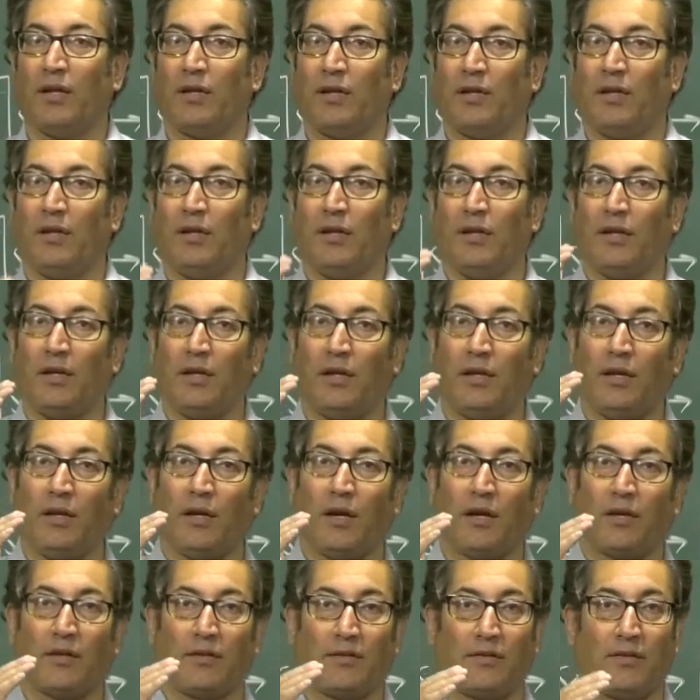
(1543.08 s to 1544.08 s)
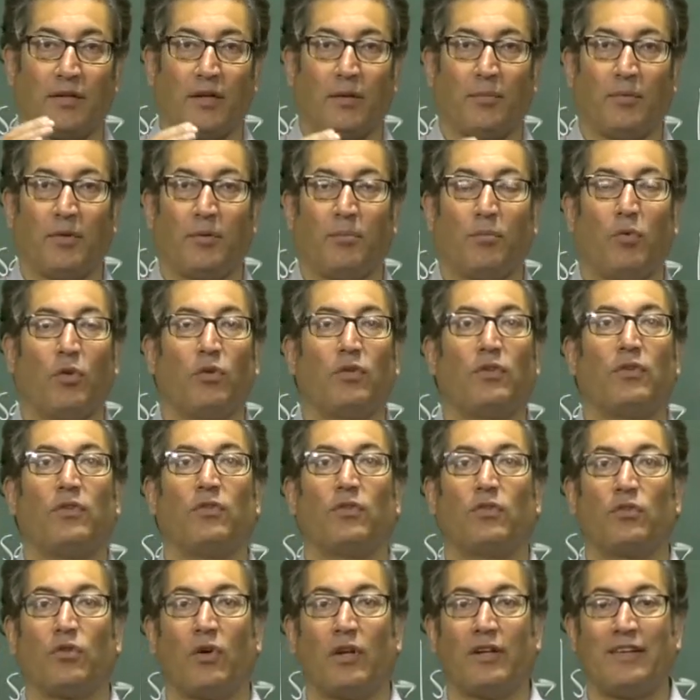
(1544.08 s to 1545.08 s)
They are stable both in
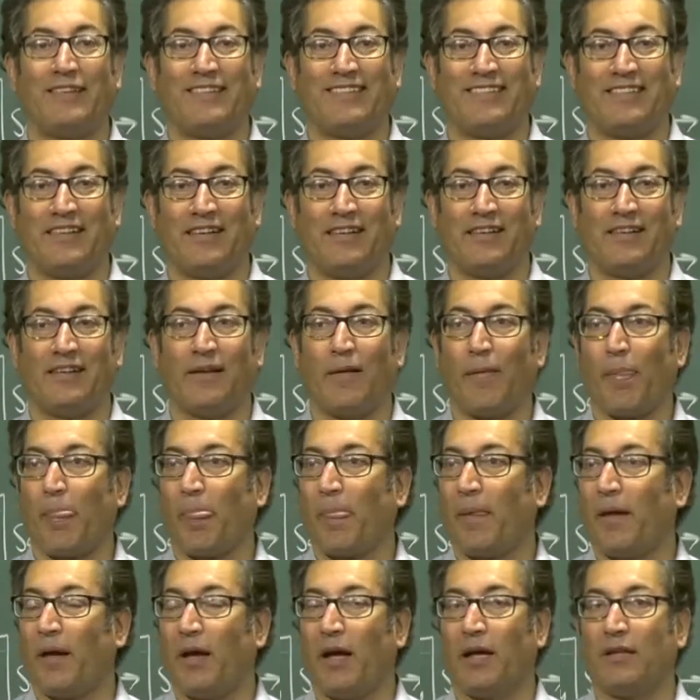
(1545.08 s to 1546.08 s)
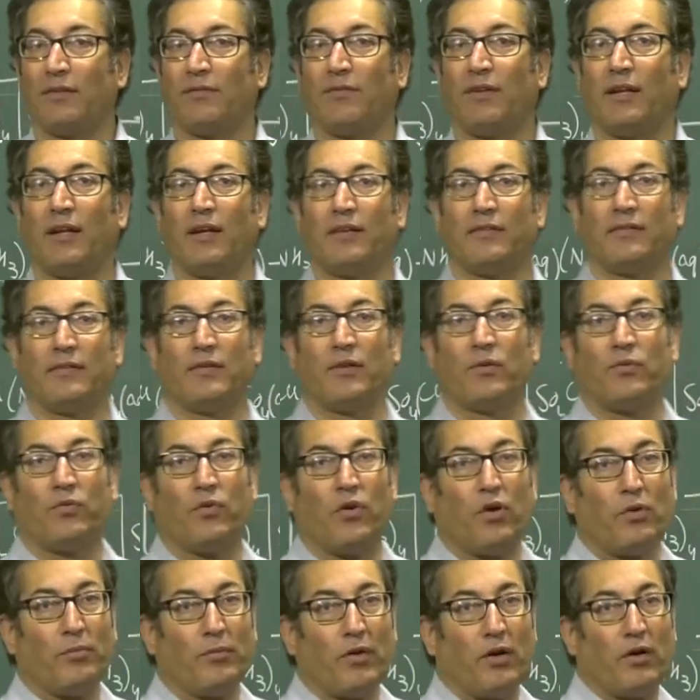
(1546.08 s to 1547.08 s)
solid state as well as in the
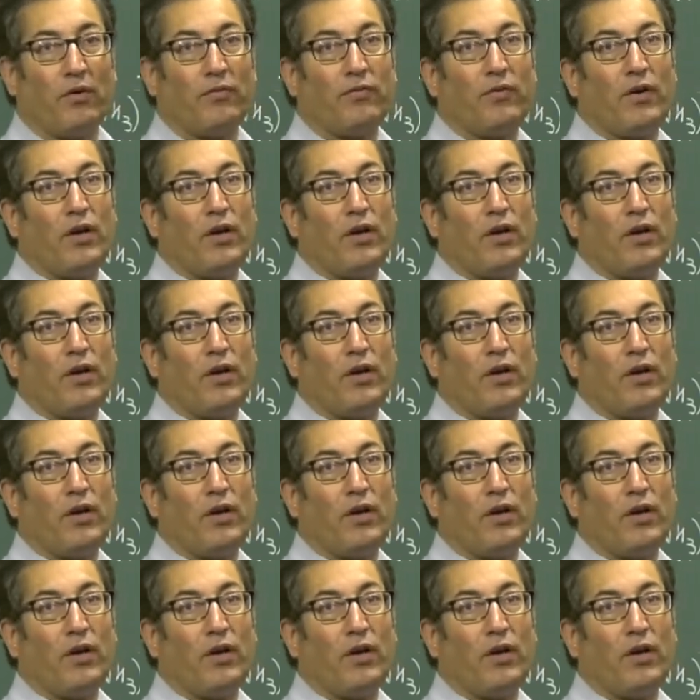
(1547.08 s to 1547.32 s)
form of